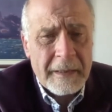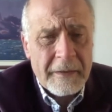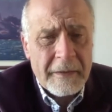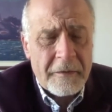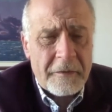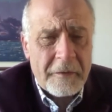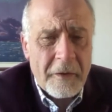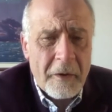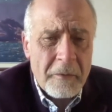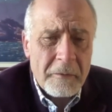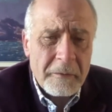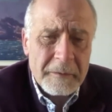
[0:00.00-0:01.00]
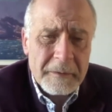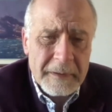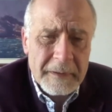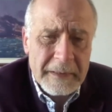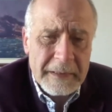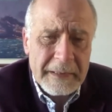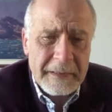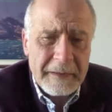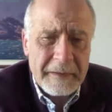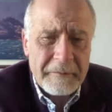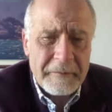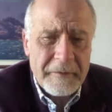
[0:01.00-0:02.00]
So the
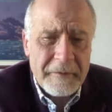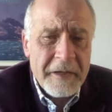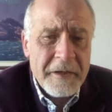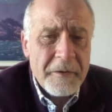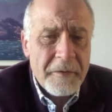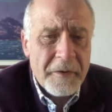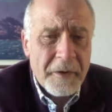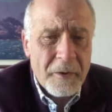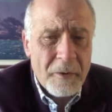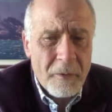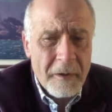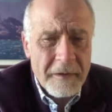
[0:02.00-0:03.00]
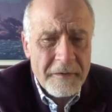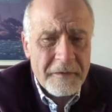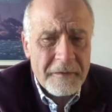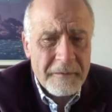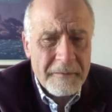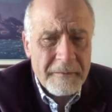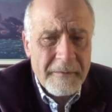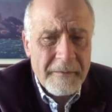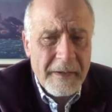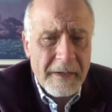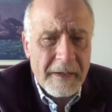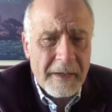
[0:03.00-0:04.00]
venue of the courts
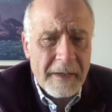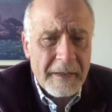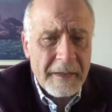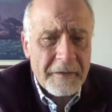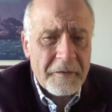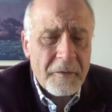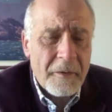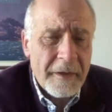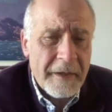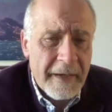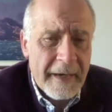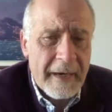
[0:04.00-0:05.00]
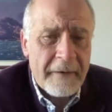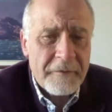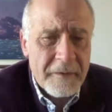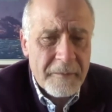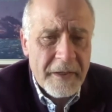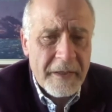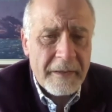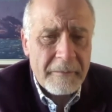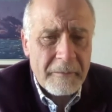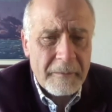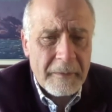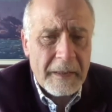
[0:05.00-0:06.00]
is going to have to be
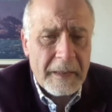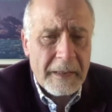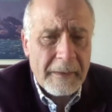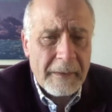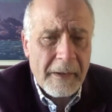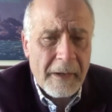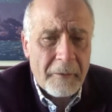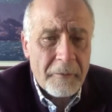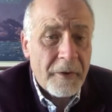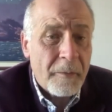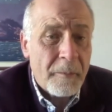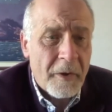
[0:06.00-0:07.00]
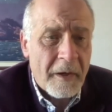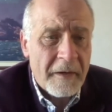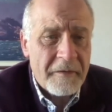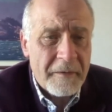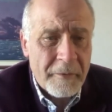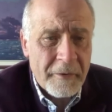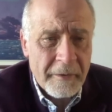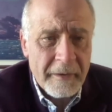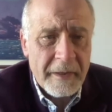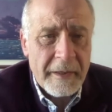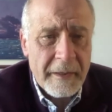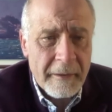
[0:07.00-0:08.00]
a real
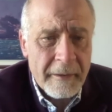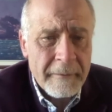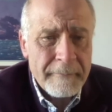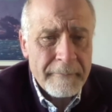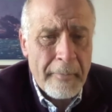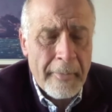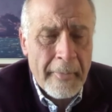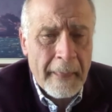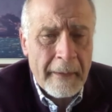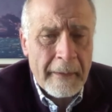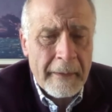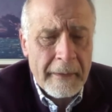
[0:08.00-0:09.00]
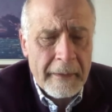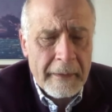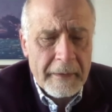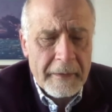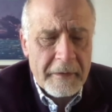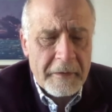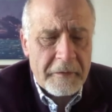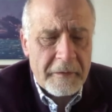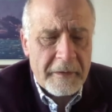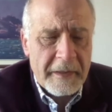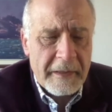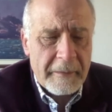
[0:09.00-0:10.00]
possibility here.
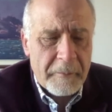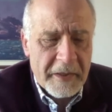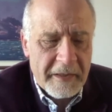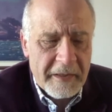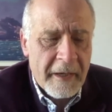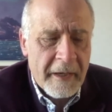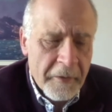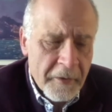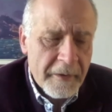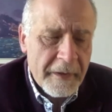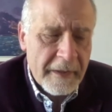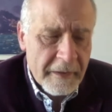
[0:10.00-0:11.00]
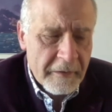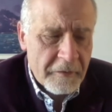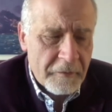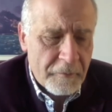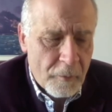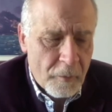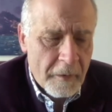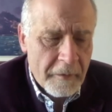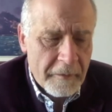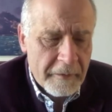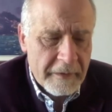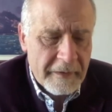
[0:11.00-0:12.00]
But the other is for
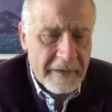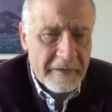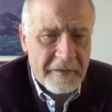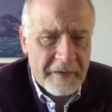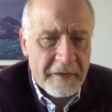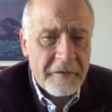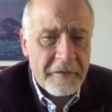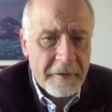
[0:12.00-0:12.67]
the citizen